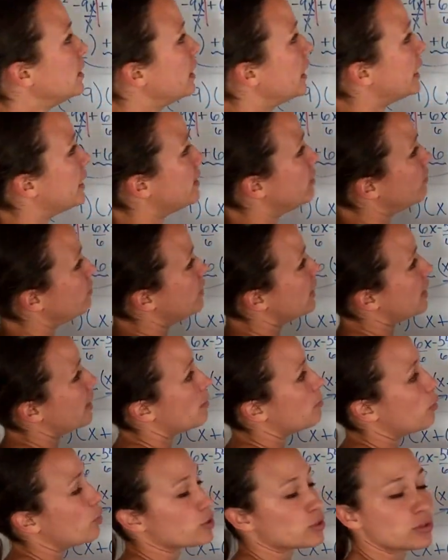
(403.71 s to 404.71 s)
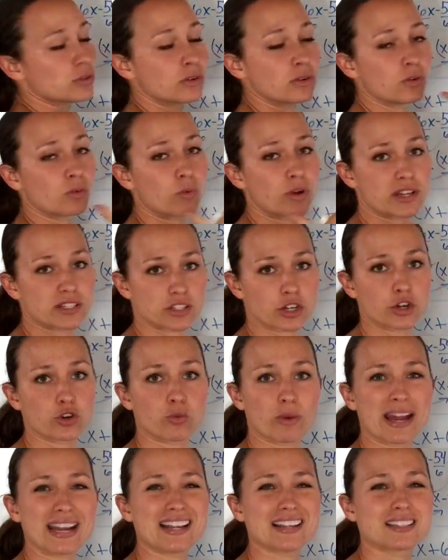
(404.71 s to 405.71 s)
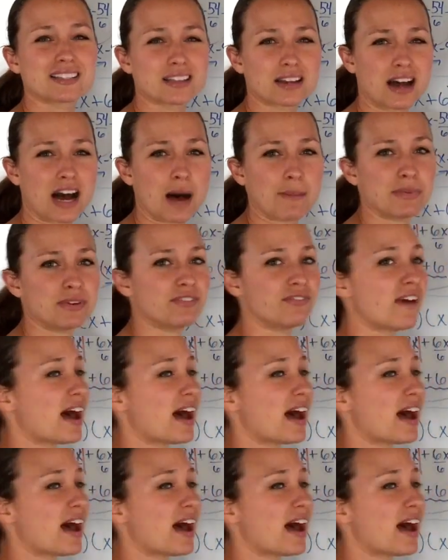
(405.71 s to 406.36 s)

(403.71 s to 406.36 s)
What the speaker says: and variables, what is our greatest common